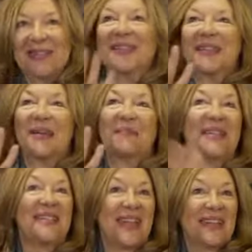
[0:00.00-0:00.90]

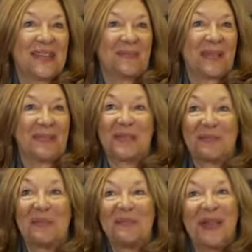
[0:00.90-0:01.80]
somebody's saying something to me. It's
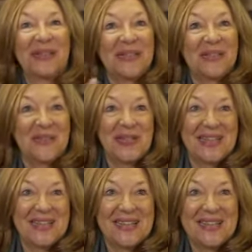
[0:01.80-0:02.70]
about planting
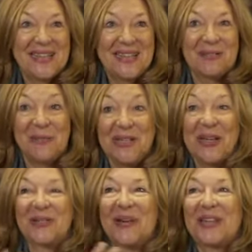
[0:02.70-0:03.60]
trees,
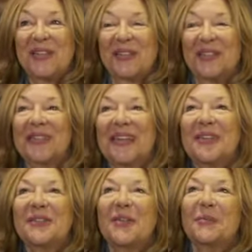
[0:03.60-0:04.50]
regeneration.
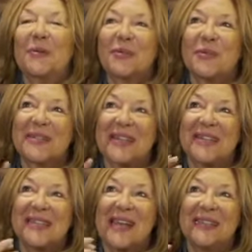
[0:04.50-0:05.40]
So the book's always had
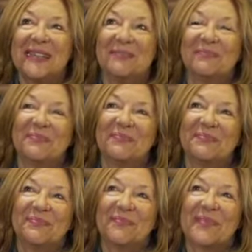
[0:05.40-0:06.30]
a slightly,
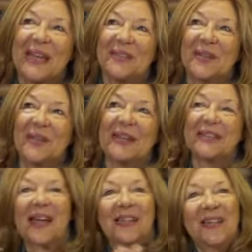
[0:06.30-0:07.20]
I don't know, like
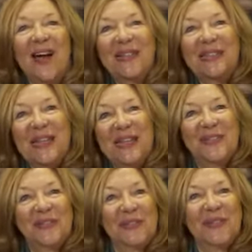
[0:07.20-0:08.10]
a kind of guardian
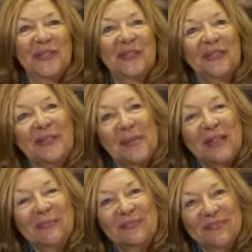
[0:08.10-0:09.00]
angel feel to it for
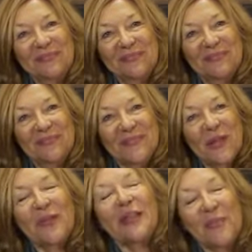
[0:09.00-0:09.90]
me.
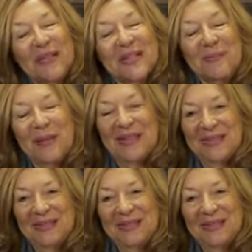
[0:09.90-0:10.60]
So they're the ones I pick.